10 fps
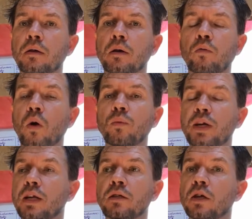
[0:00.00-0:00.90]
of what we
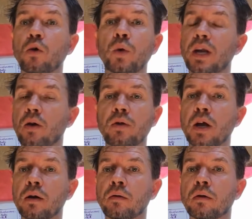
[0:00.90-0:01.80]
need to know, we don't
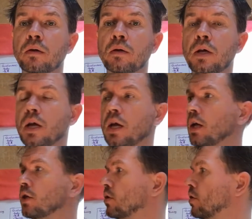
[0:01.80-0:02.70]
know.
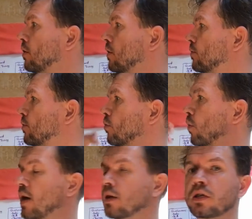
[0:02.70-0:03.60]
As soon as
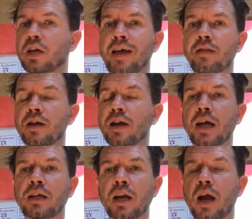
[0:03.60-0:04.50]
we understand that
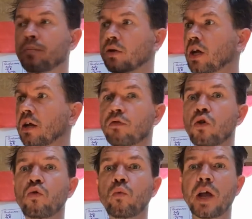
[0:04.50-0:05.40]
99% of
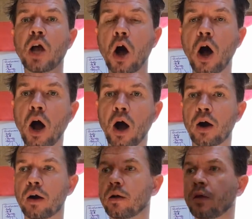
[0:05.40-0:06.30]
who we
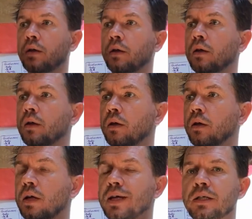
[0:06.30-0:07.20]
are
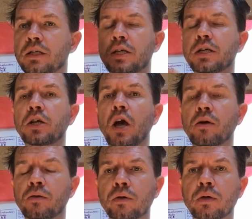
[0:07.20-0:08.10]
is
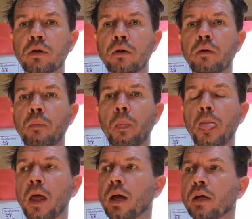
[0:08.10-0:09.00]
disowned.
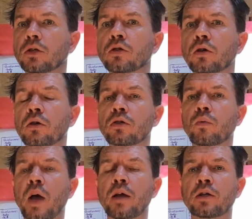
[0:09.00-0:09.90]
And as soon as
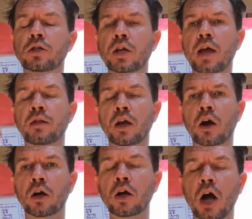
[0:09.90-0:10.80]
we understand that
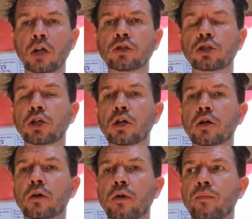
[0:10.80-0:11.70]
our
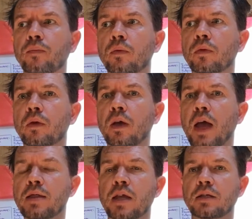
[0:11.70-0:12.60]
culture,
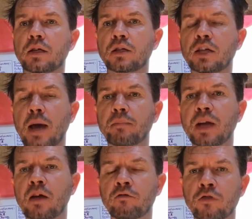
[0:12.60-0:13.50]
and then as a
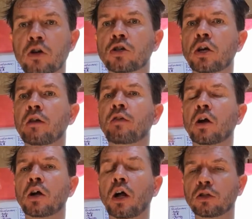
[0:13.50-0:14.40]
step-down version of our
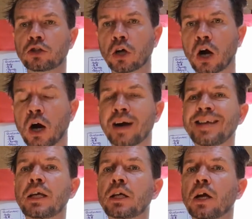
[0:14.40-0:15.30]
culture, our
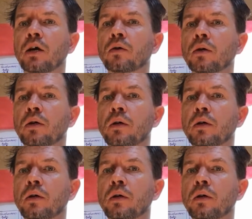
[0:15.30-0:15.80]
ego,